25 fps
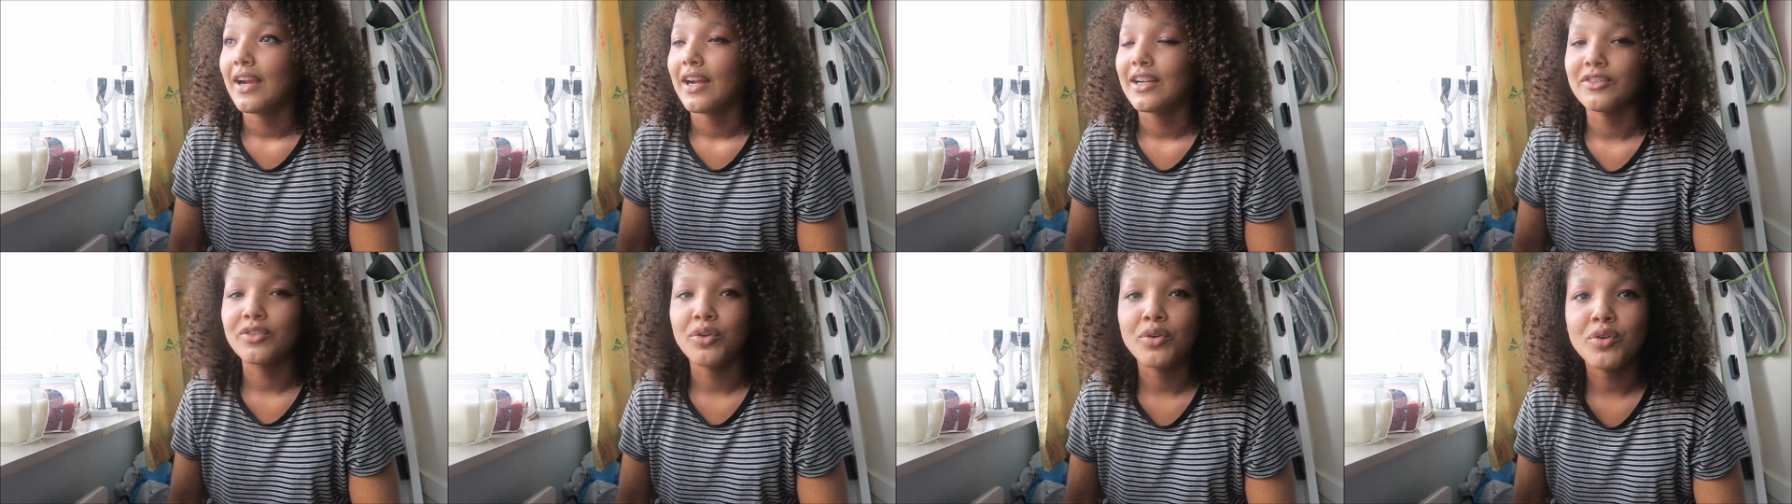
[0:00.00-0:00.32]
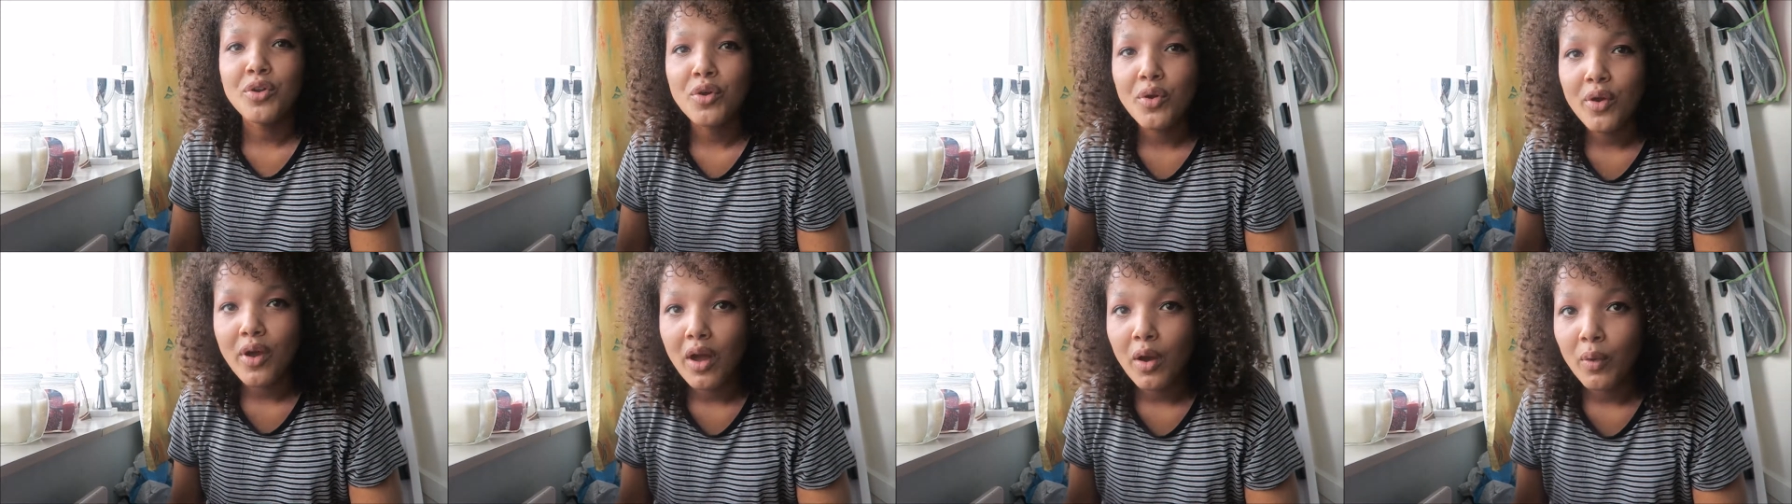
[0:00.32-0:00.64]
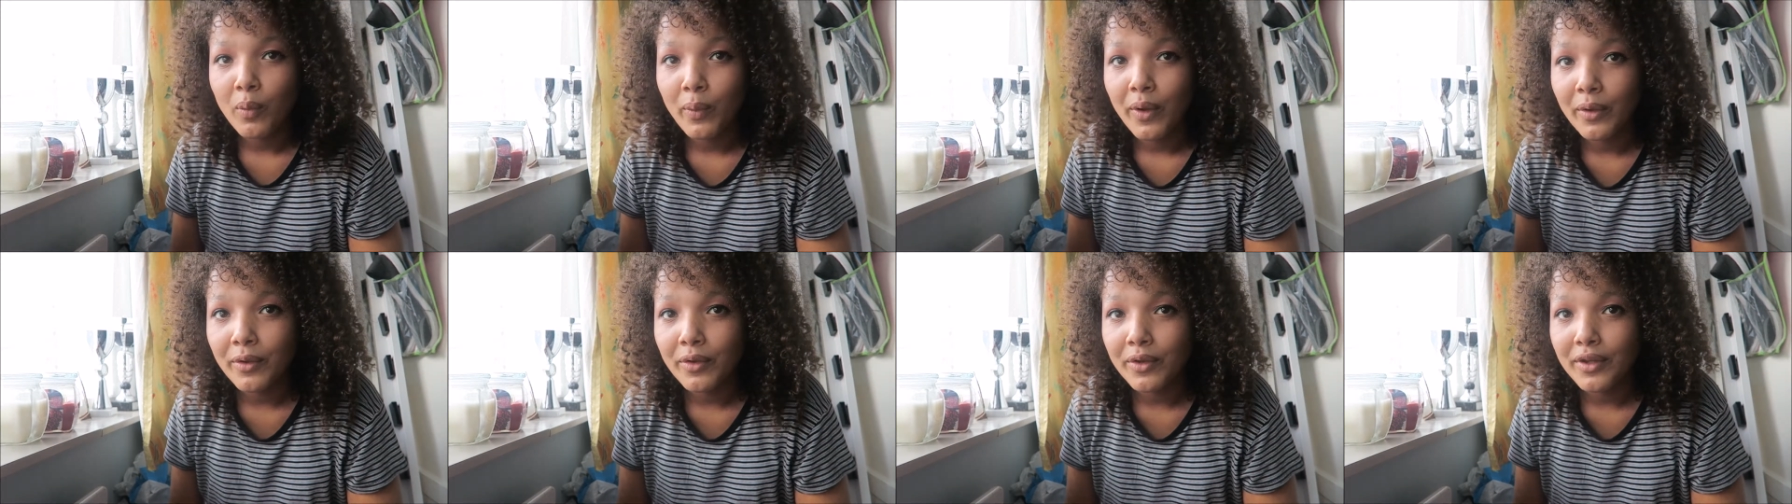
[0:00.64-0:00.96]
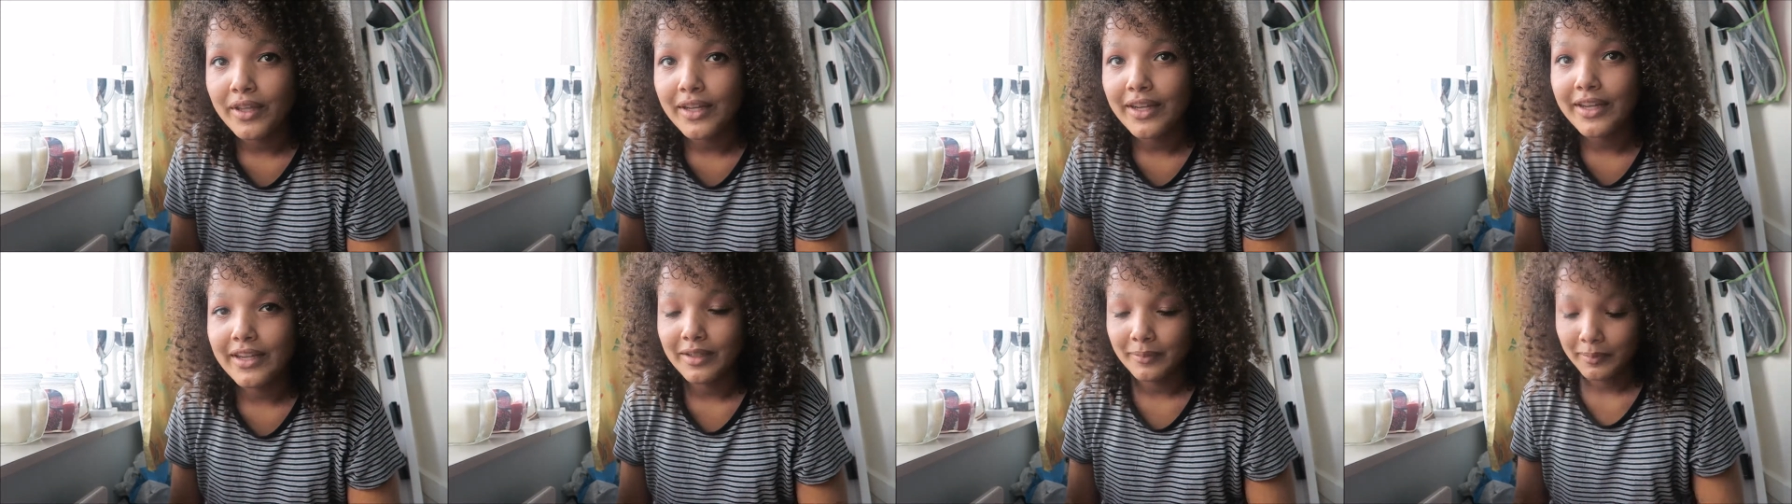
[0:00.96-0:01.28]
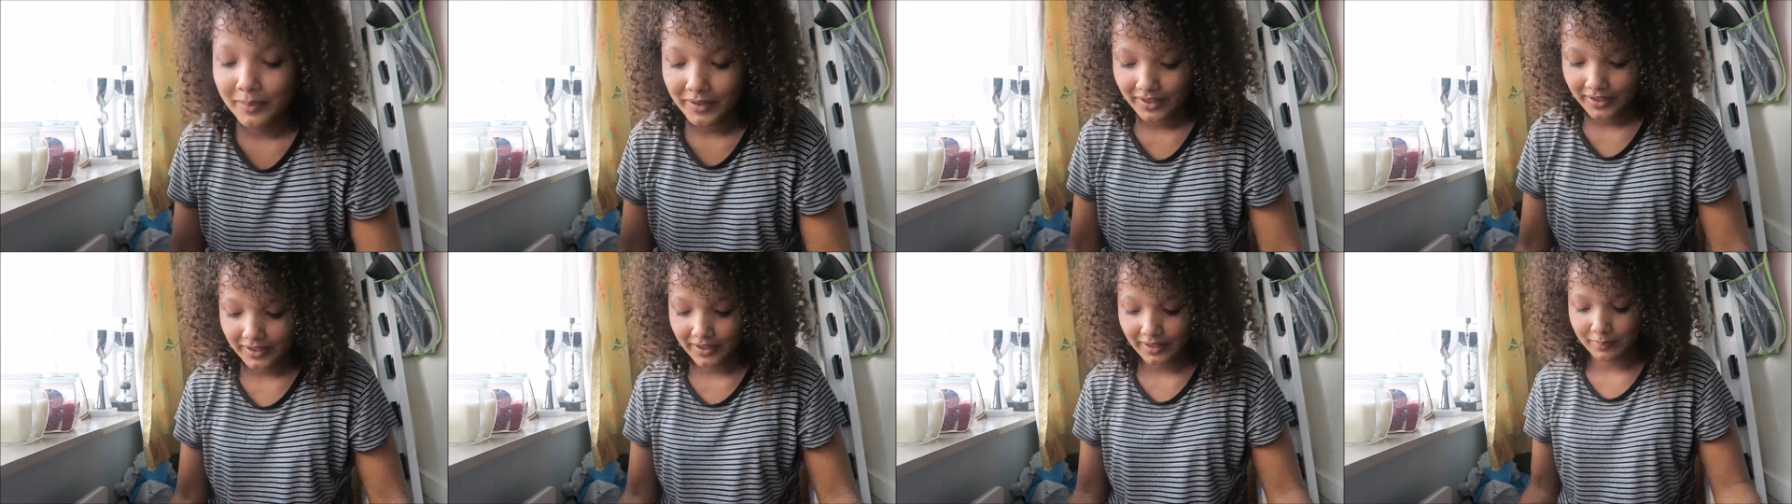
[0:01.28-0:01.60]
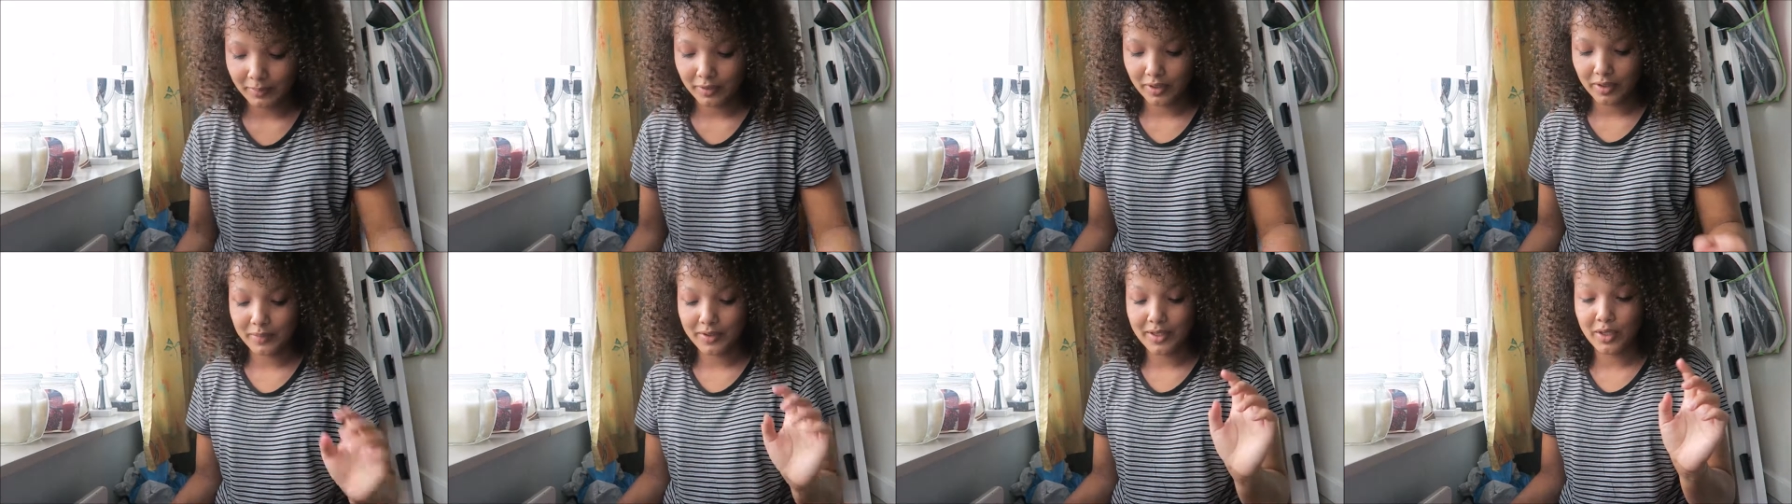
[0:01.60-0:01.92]
I don't know how well you can hear me.
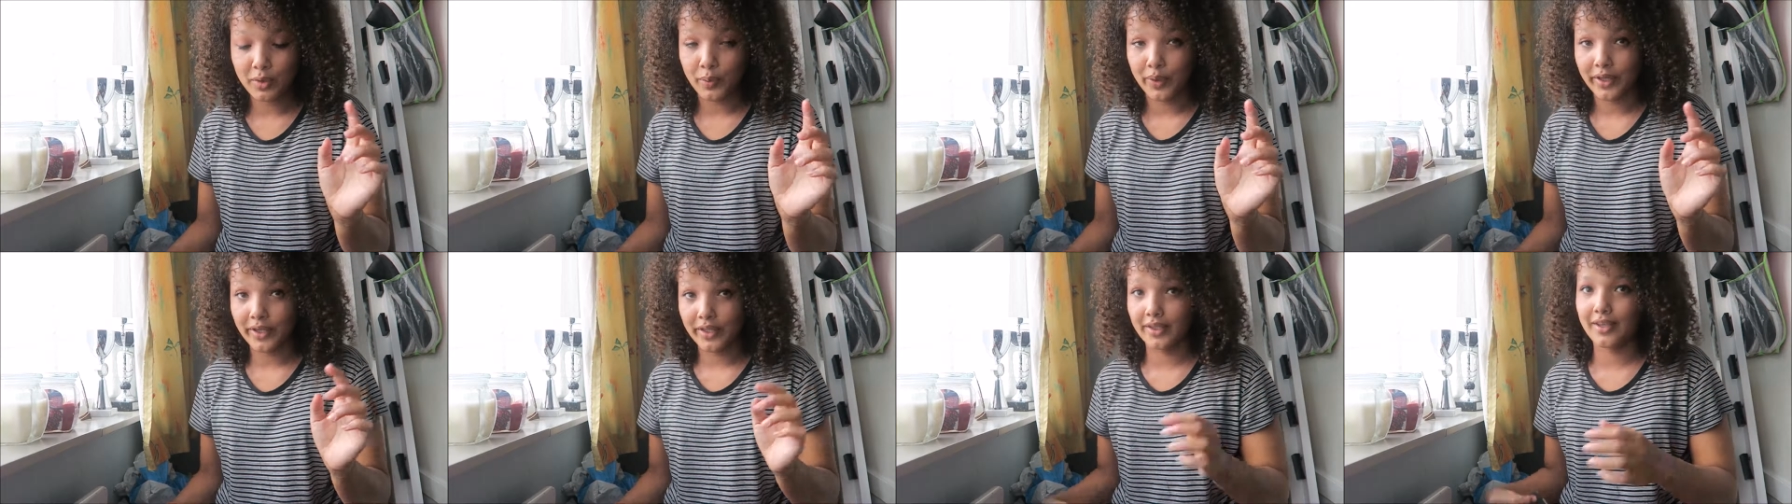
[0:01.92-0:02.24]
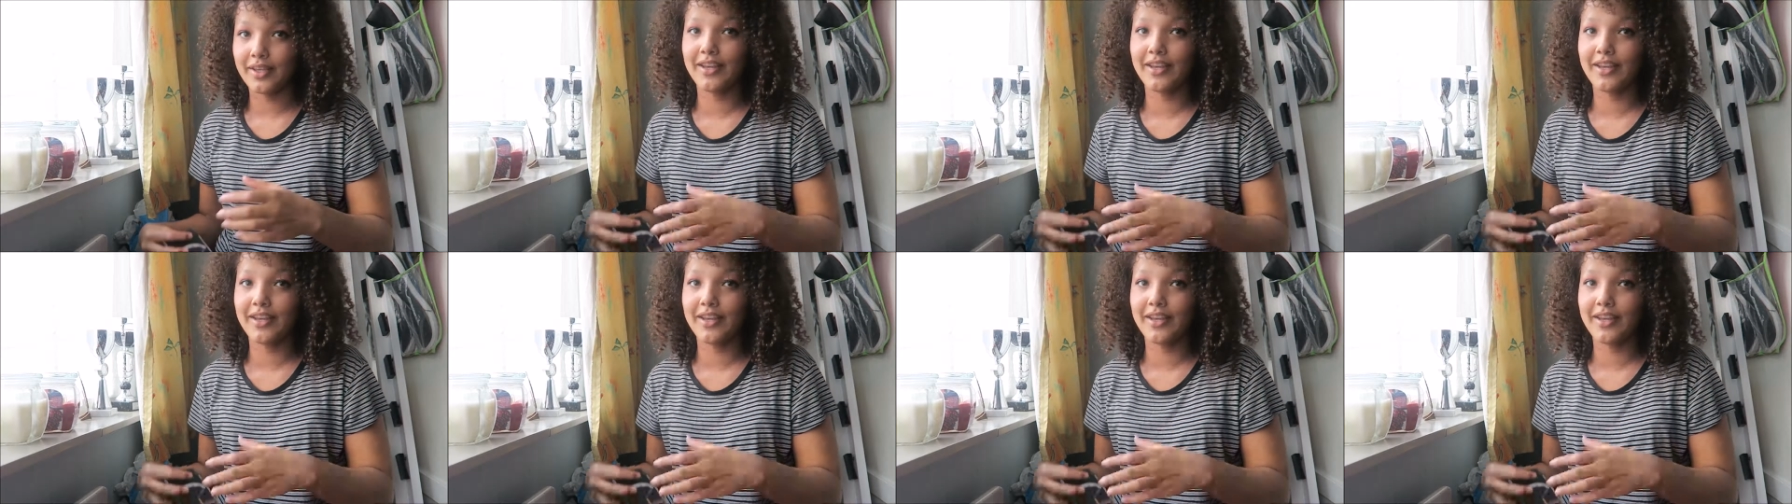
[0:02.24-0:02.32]
I'm gonna be quick.